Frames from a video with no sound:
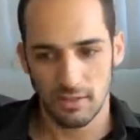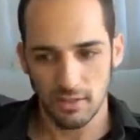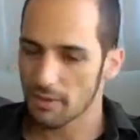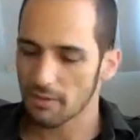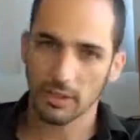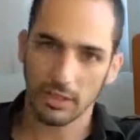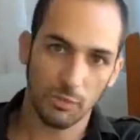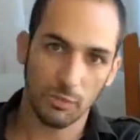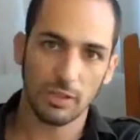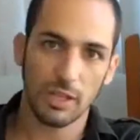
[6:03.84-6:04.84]
and having like
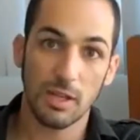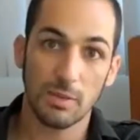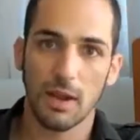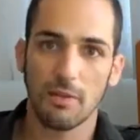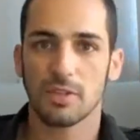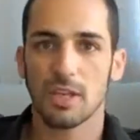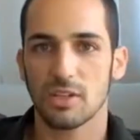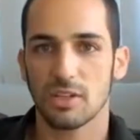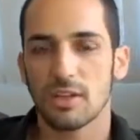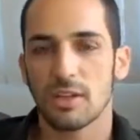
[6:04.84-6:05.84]
a real in-depth
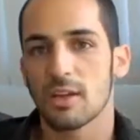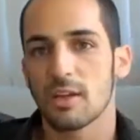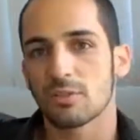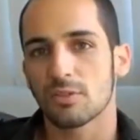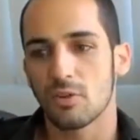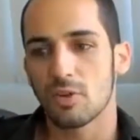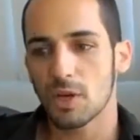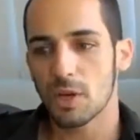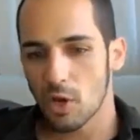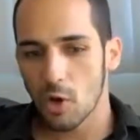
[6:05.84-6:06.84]
conversation. So you
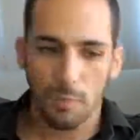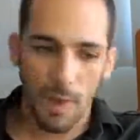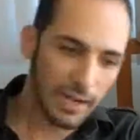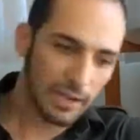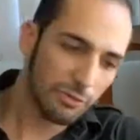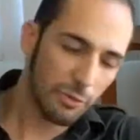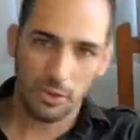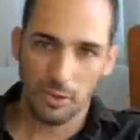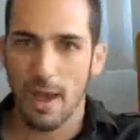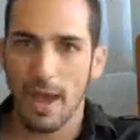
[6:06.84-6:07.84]
want to go back and
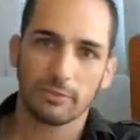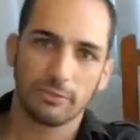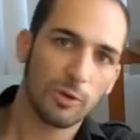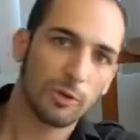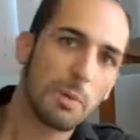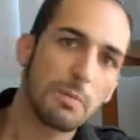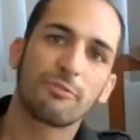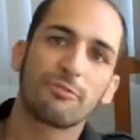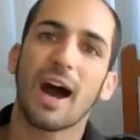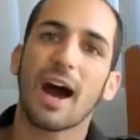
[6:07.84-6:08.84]
forth, maybe
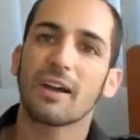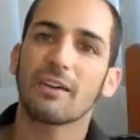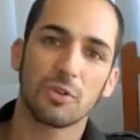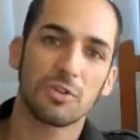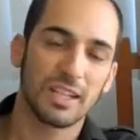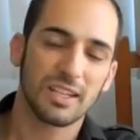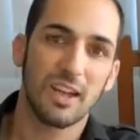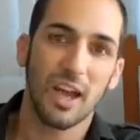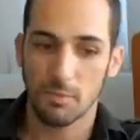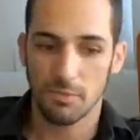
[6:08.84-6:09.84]
5 or 6
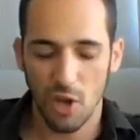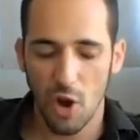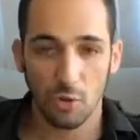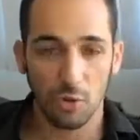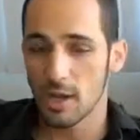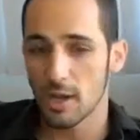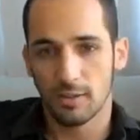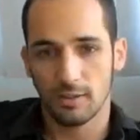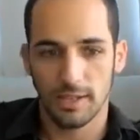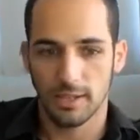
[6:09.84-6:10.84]
times total.
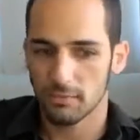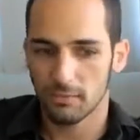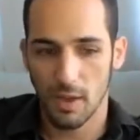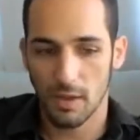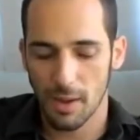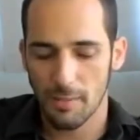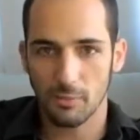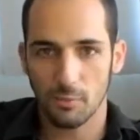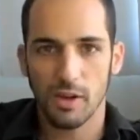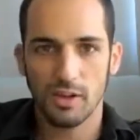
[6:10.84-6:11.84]
Like, and I
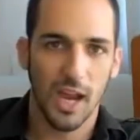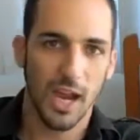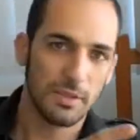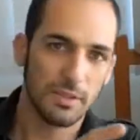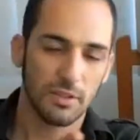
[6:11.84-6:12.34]
mean, one time is